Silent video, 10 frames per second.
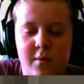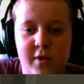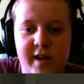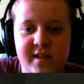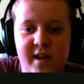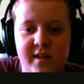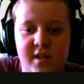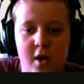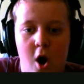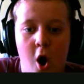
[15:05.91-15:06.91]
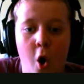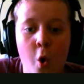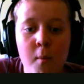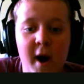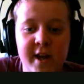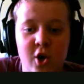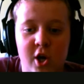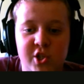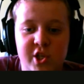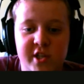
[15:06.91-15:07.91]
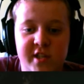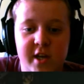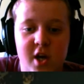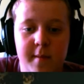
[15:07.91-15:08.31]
Well, that's nice to know. Oh my gosh, she just said,